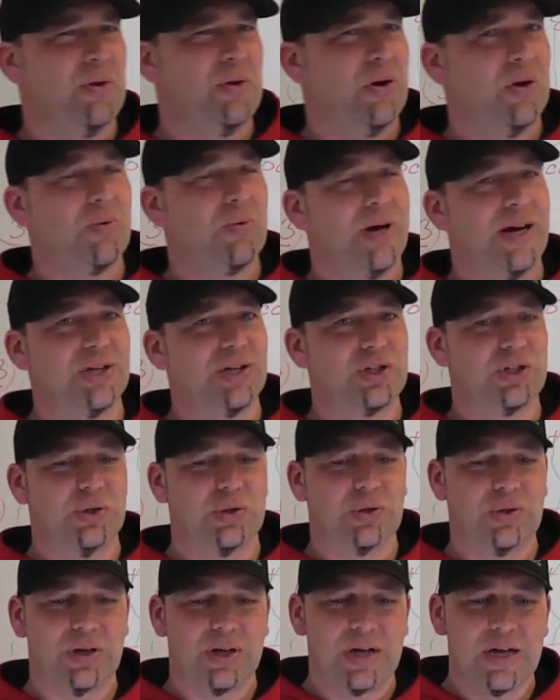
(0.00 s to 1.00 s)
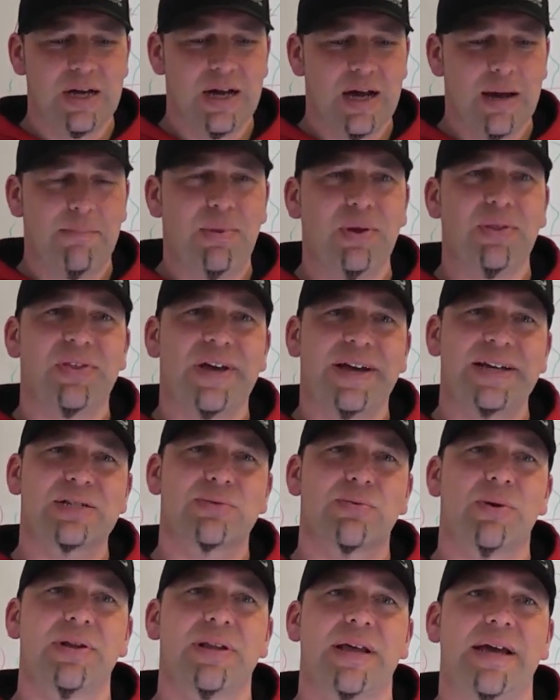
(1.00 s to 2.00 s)
not quite sure, but
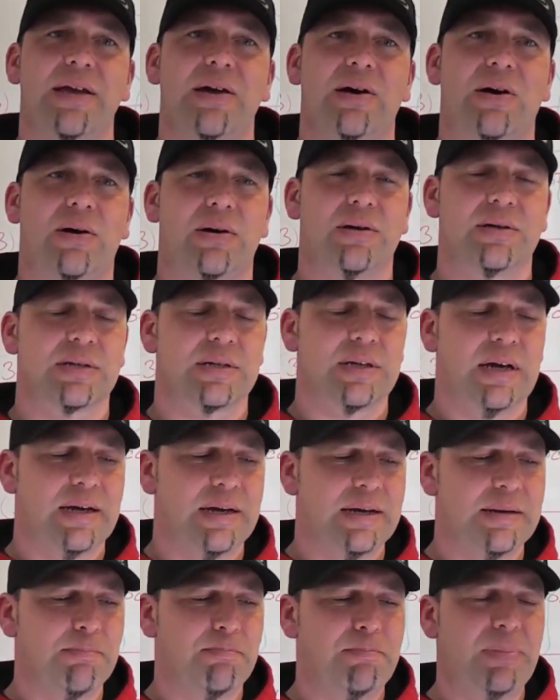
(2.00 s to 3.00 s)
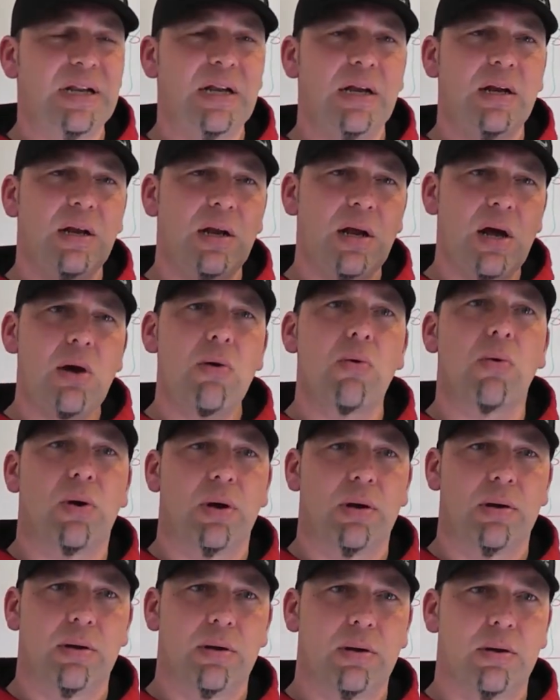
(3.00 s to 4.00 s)
that's what they are.
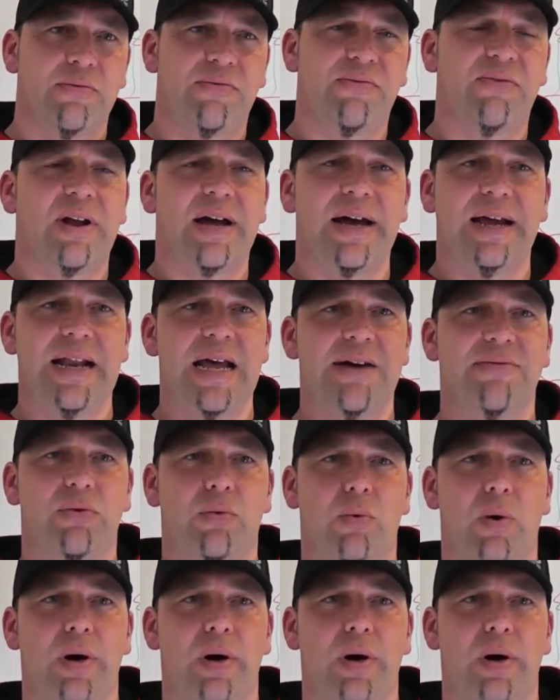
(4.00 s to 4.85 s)
Below flight level